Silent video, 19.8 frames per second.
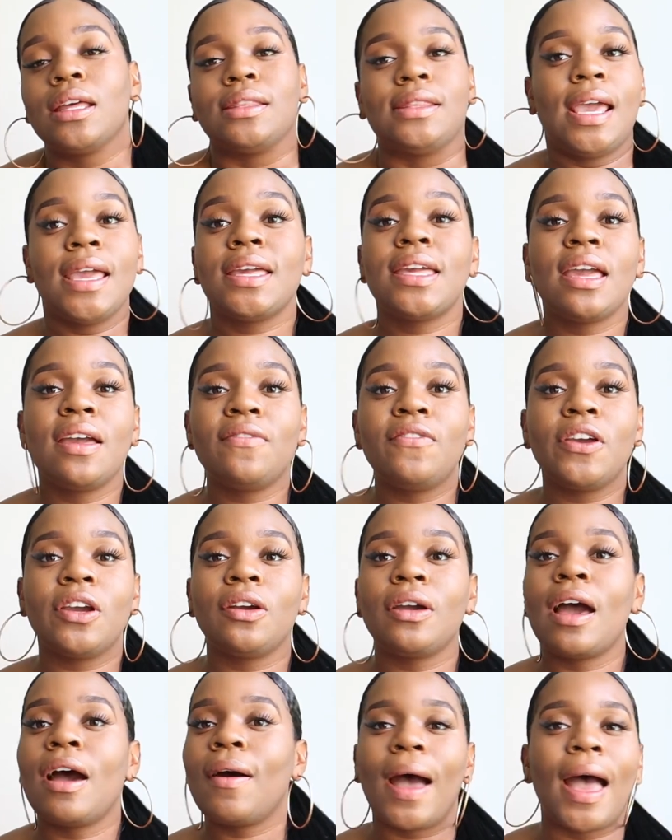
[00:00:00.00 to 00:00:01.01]
they can't
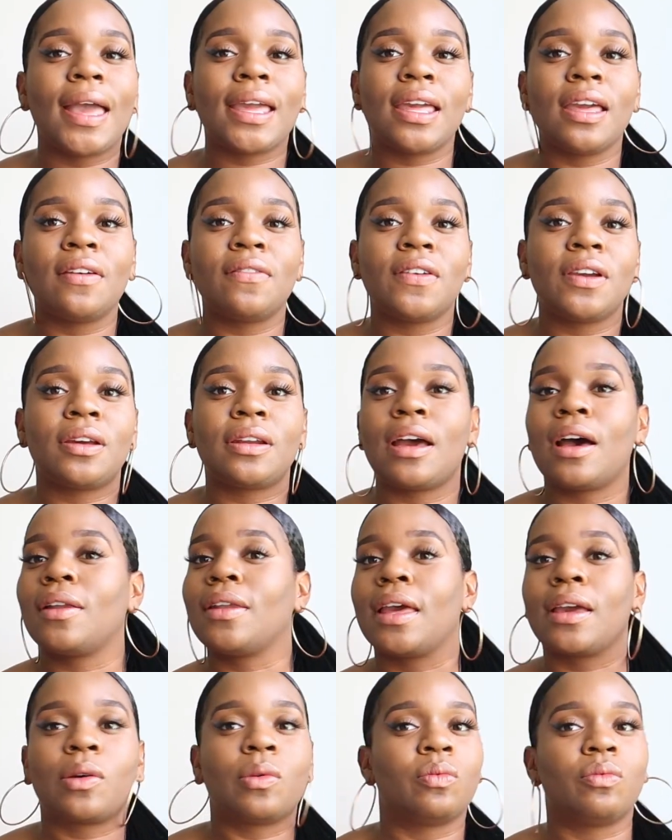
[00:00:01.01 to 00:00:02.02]
figure it out, I can't figure it out,
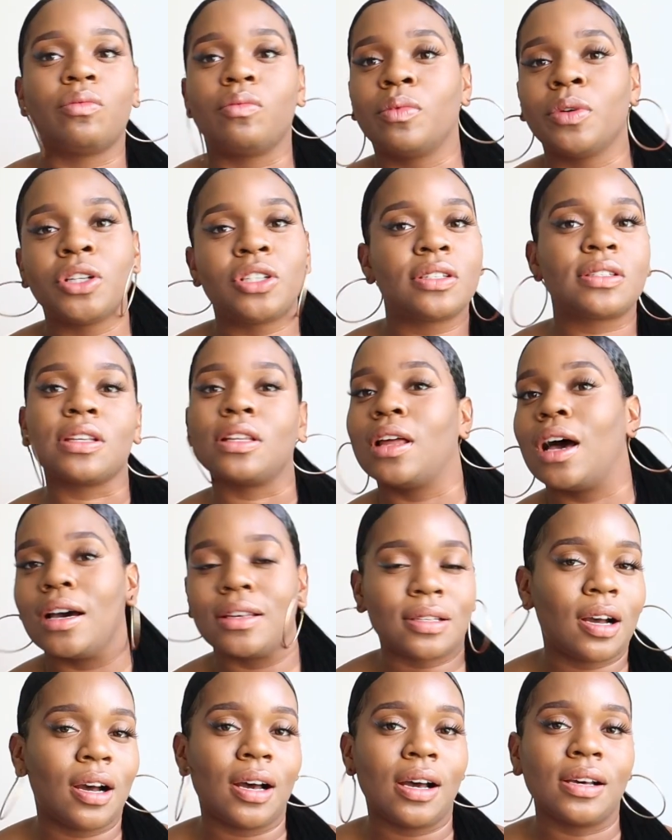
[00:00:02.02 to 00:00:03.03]
like, we're just a
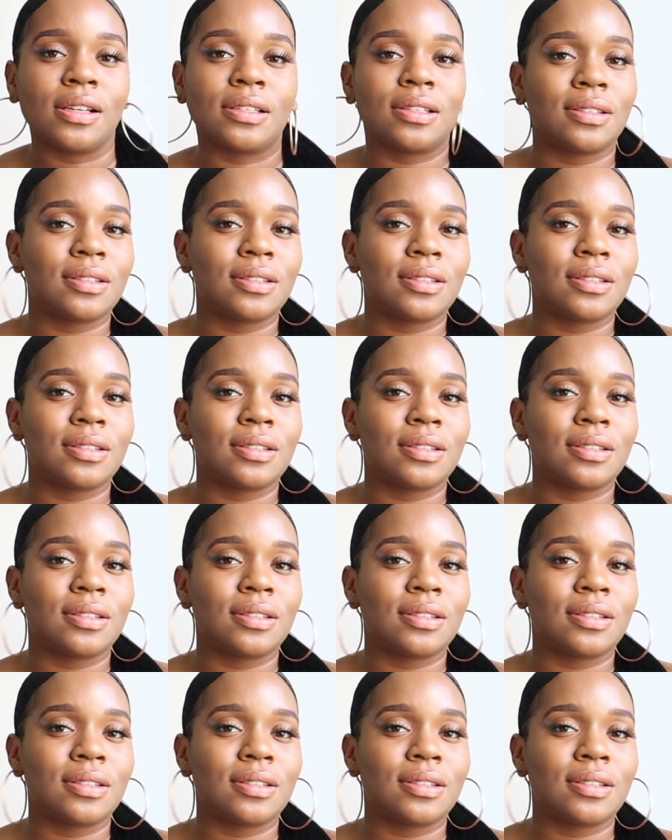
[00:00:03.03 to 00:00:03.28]
lost cause.